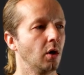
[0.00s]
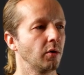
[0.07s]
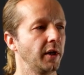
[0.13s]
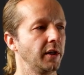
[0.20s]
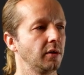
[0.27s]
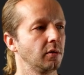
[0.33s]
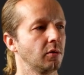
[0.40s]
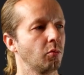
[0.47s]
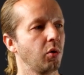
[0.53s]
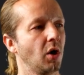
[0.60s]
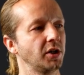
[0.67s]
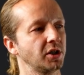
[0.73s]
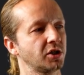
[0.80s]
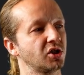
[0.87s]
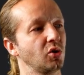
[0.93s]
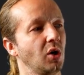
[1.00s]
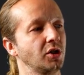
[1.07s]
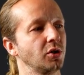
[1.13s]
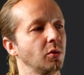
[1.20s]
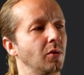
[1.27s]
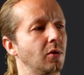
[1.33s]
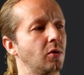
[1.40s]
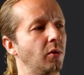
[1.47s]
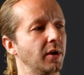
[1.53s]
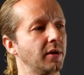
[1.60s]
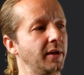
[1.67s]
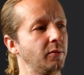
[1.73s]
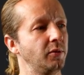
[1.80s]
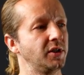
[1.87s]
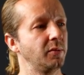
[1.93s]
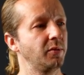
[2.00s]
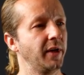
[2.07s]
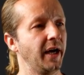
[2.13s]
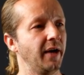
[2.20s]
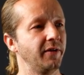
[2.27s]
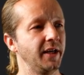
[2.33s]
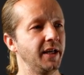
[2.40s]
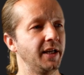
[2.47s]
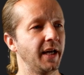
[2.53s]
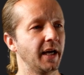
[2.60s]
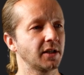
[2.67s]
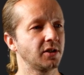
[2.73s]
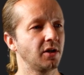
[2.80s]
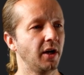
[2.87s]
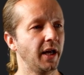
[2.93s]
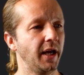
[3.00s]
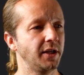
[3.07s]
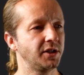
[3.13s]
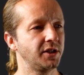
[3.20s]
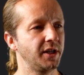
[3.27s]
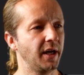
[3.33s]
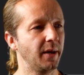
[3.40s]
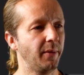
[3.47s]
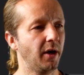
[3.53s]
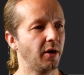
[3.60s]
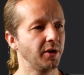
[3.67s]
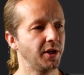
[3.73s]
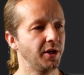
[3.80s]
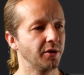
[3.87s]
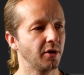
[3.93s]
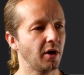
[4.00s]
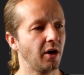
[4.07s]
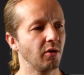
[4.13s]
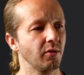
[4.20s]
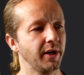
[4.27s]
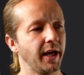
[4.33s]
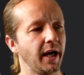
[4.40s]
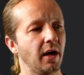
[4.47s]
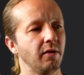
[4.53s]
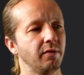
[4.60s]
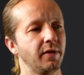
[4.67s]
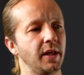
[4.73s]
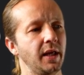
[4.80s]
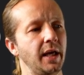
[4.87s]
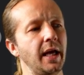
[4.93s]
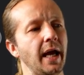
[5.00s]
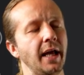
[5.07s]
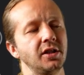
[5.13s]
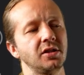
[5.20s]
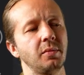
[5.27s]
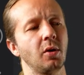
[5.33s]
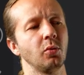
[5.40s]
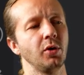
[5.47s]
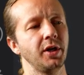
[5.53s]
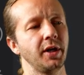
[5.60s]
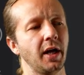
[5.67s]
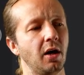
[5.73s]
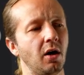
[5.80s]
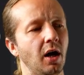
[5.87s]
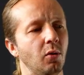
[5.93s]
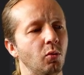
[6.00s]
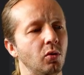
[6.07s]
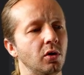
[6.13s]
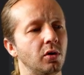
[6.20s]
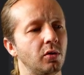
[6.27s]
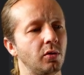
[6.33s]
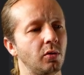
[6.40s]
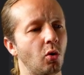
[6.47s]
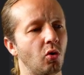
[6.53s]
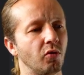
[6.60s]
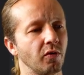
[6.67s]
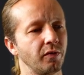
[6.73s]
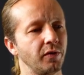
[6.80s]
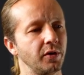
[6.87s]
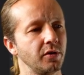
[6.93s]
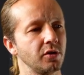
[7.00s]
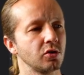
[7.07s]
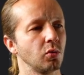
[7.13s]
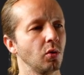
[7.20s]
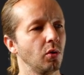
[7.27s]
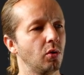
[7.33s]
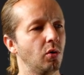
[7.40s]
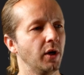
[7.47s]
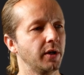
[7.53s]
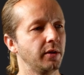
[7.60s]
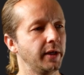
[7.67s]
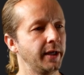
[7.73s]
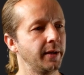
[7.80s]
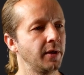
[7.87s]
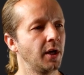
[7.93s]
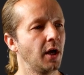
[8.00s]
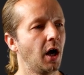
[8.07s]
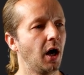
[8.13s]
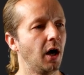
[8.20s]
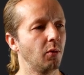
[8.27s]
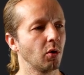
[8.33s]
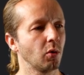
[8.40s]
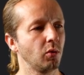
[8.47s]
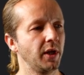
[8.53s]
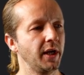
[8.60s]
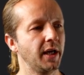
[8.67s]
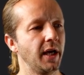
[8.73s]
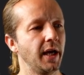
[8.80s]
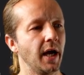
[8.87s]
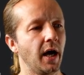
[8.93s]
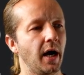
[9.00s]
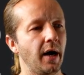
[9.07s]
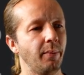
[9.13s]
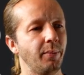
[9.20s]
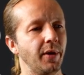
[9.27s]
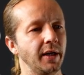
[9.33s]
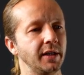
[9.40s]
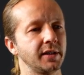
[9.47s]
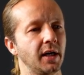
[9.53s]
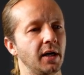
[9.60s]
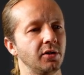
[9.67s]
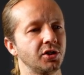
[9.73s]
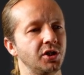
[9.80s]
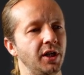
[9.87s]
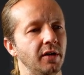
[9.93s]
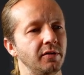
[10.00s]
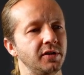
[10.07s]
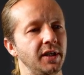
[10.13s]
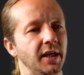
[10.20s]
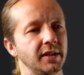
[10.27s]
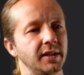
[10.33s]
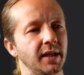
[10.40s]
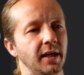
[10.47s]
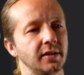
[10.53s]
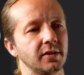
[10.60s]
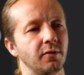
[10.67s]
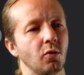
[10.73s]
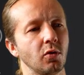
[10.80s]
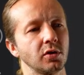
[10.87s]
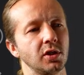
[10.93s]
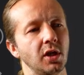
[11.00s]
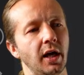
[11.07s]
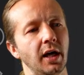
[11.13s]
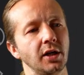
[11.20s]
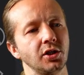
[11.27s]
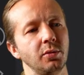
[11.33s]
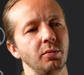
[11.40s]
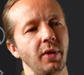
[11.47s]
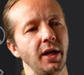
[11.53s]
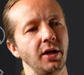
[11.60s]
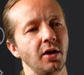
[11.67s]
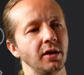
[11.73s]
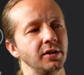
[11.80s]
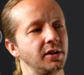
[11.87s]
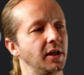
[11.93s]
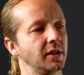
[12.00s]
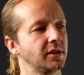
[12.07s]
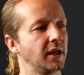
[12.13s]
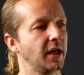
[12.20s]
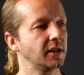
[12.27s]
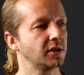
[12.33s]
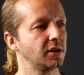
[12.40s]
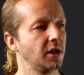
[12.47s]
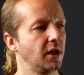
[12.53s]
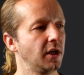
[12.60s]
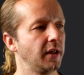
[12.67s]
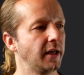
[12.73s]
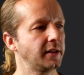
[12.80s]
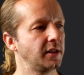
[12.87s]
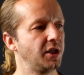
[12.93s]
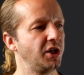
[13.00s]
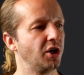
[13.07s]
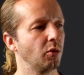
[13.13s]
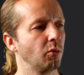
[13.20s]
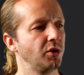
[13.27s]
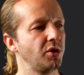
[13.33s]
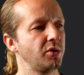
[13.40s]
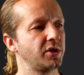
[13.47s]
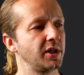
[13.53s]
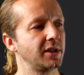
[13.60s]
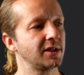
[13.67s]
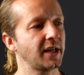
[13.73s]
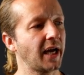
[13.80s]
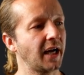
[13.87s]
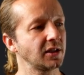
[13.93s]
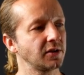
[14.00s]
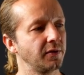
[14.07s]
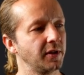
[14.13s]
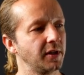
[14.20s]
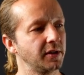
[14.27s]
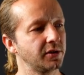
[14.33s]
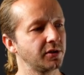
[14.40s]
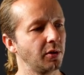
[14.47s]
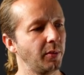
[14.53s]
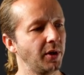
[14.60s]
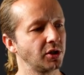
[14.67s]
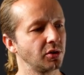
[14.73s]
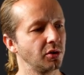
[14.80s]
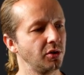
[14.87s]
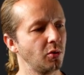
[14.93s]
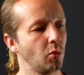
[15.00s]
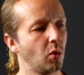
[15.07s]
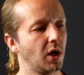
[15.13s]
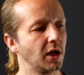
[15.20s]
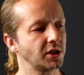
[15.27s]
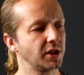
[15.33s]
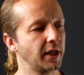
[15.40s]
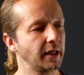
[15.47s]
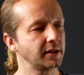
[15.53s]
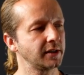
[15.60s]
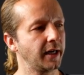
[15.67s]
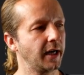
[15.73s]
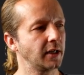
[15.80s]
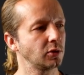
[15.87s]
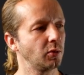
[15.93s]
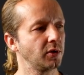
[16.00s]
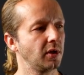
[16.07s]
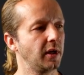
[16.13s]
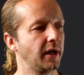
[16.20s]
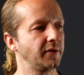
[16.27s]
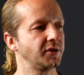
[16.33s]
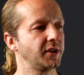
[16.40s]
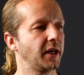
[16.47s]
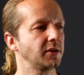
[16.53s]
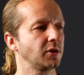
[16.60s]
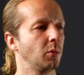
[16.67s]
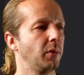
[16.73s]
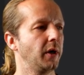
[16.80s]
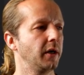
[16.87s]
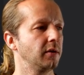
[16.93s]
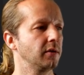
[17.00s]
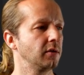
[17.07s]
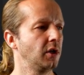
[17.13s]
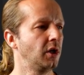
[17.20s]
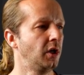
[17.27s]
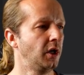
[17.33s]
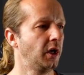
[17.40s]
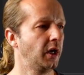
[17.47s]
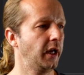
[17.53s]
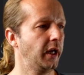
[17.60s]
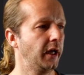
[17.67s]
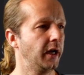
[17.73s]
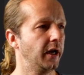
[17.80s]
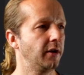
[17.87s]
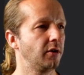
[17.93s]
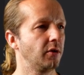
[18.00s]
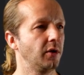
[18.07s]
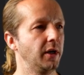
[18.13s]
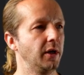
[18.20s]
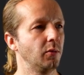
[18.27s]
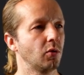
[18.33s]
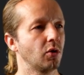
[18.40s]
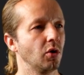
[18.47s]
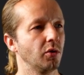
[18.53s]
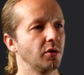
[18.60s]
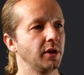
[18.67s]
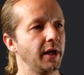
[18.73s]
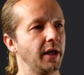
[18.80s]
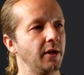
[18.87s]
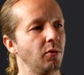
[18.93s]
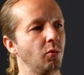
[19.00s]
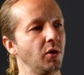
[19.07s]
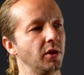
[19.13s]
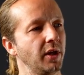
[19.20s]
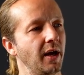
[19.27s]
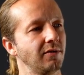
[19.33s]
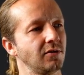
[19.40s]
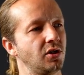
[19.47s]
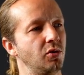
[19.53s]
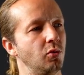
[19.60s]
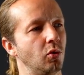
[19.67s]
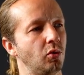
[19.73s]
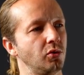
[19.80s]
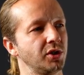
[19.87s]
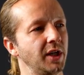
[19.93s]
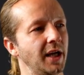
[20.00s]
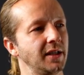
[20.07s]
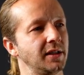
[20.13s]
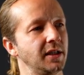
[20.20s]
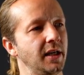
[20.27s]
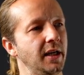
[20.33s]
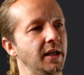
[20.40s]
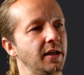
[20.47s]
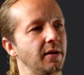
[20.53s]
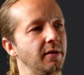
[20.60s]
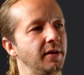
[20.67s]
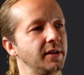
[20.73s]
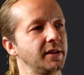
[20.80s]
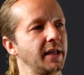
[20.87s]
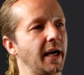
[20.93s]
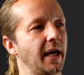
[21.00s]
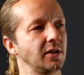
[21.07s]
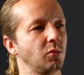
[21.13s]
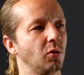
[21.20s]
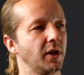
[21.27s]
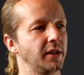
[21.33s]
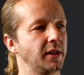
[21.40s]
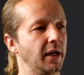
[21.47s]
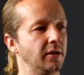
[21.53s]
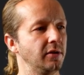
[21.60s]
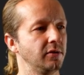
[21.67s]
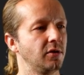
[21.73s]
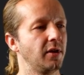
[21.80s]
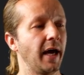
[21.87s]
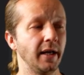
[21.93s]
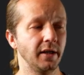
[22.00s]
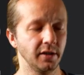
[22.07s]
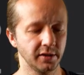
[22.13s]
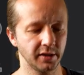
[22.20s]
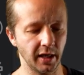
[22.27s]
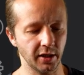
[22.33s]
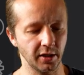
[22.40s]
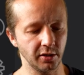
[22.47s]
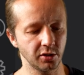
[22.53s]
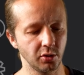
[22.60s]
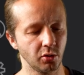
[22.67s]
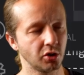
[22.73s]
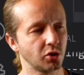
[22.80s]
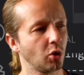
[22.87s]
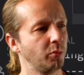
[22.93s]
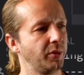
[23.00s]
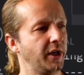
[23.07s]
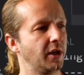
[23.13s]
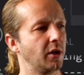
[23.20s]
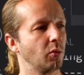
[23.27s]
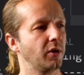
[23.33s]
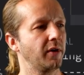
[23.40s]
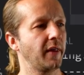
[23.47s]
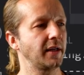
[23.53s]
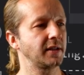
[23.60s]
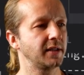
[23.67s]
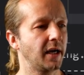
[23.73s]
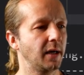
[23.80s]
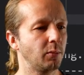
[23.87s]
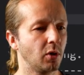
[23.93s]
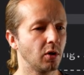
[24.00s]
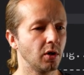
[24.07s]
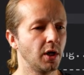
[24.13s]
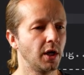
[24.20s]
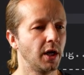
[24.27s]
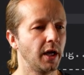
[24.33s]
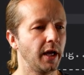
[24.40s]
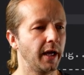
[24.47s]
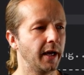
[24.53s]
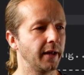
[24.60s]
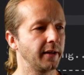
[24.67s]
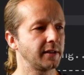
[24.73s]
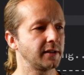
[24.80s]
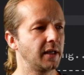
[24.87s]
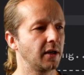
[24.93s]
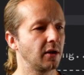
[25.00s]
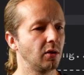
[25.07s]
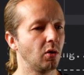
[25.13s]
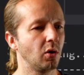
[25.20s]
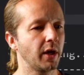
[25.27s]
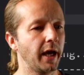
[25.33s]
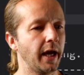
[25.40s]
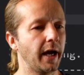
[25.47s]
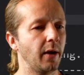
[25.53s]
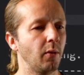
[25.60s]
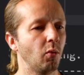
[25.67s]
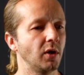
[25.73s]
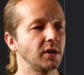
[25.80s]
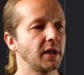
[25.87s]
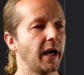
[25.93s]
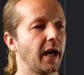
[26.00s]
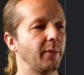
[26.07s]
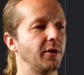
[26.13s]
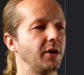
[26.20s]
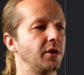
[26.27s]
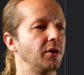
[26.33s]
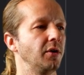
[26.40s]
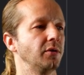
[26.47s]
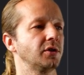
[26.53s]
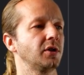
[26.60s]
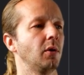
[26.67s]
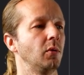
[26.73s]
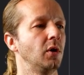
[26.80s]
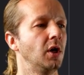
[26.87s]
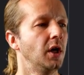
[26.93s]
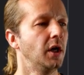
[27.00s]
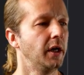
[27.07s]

All right. Project structure real quickly, we simply have an index.html here. I already have the HTML written out. I will overview this real quickly. We're linking up a style sheet of css/main.css. That's in here. We're using Sass for this, so make sure you watch that Sass with the live Sass compiler. And currently, we only have two rule sets in the Sass. We'll get to that in a second. So Control-B, get rid of that sidebar, and let's take a look at what's happening here. So